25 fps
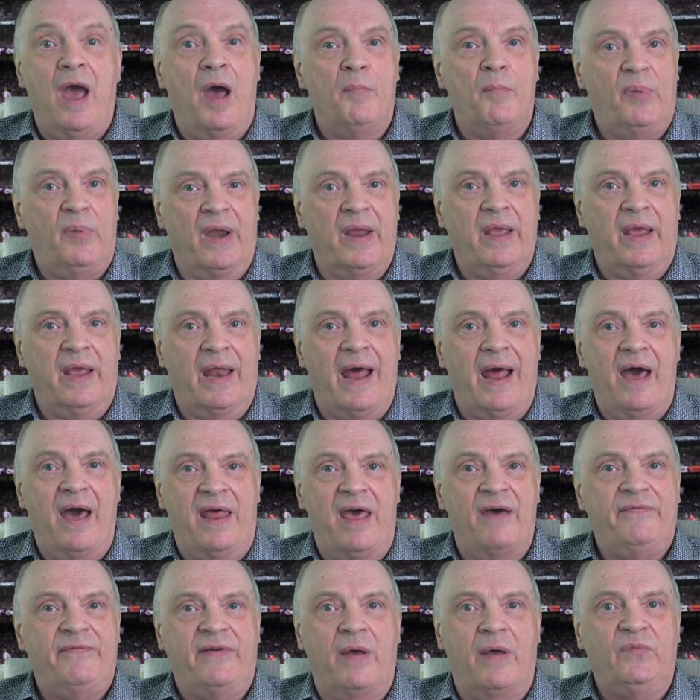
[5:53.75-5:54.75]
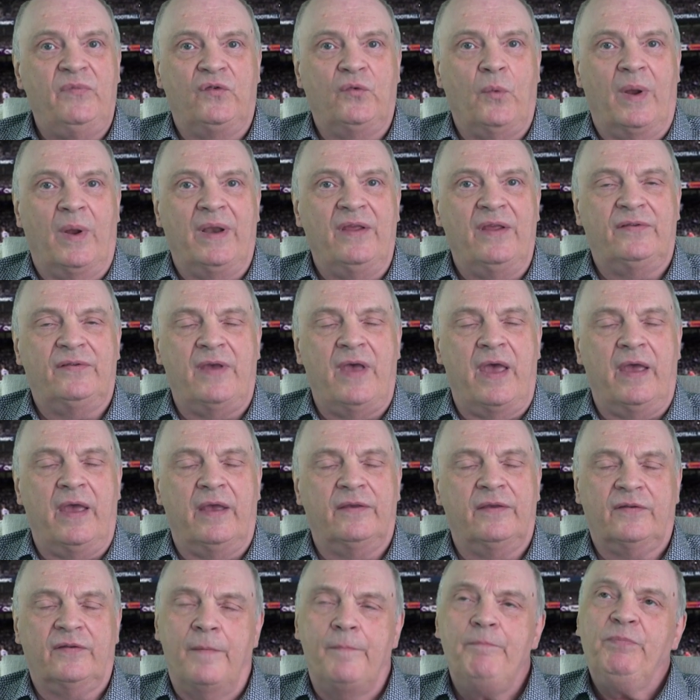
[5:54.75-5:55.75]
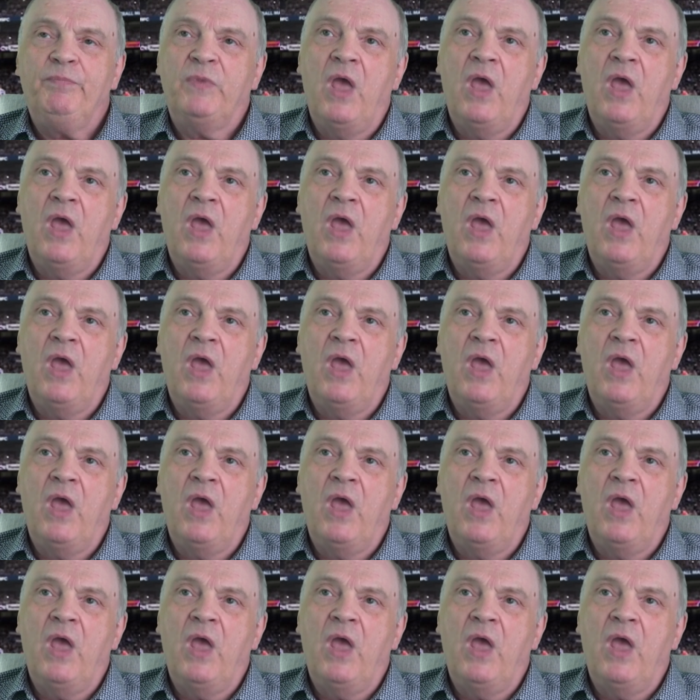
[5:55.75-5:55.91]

and bring out an FM26.